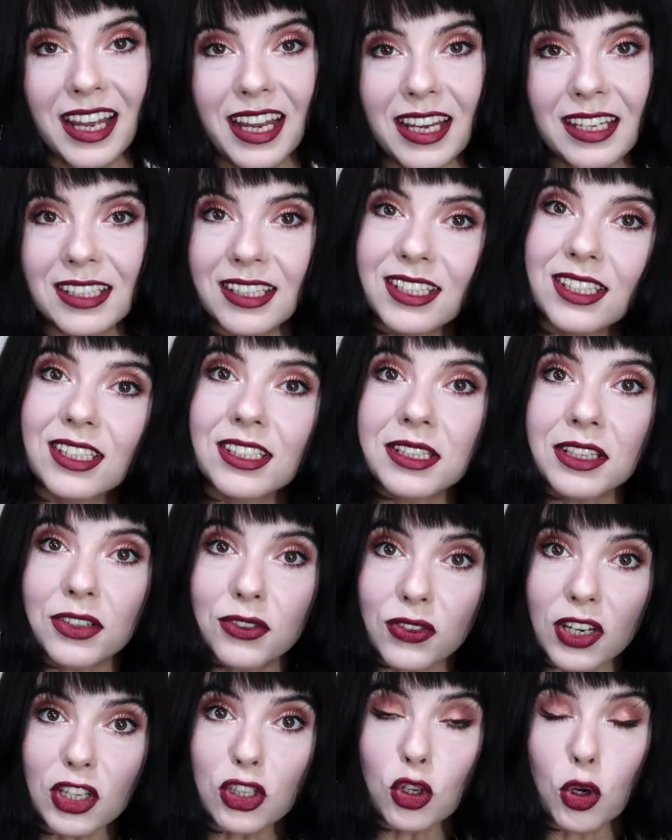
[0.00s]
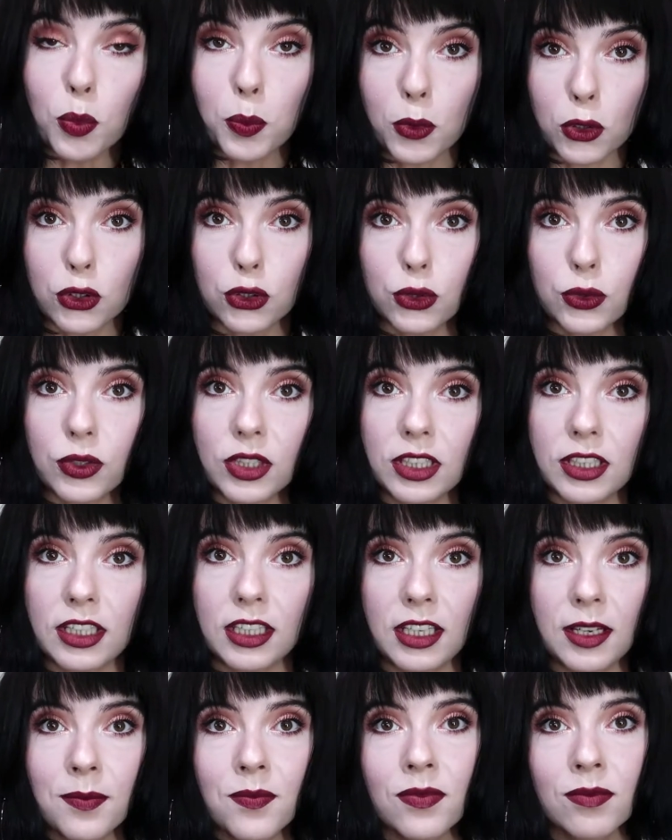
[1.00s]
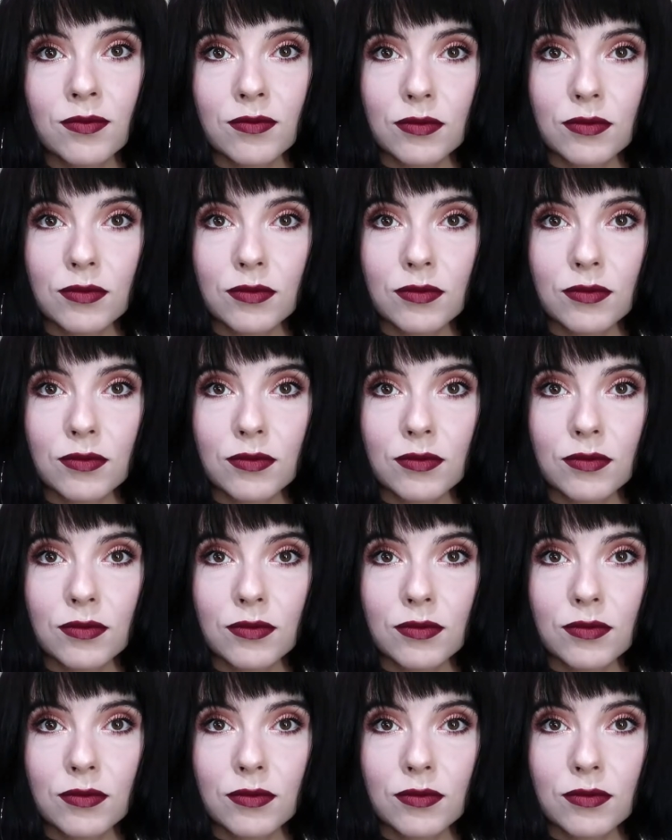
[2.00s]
and this is the great opportunity